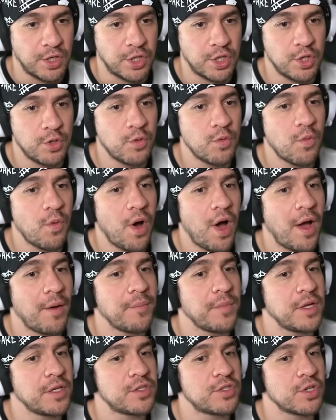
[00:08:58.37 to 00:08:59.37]
you want
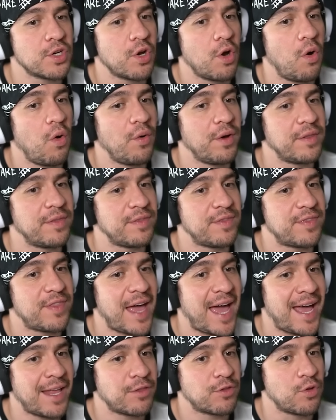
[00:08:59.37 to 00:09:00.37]
me to go in
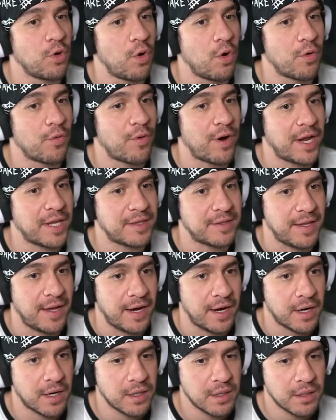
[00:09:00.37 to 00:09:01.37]
that door right there?